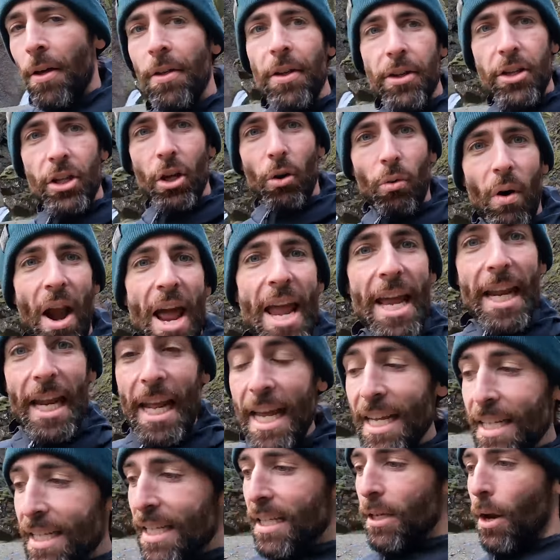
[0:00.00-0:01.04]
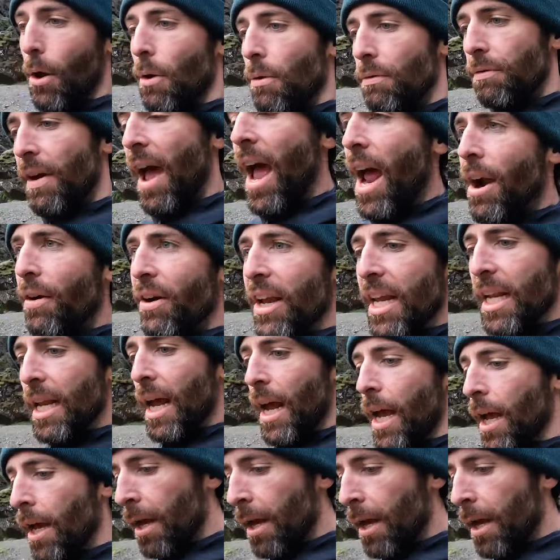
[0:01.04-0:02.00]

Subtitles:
the terrain is so varied.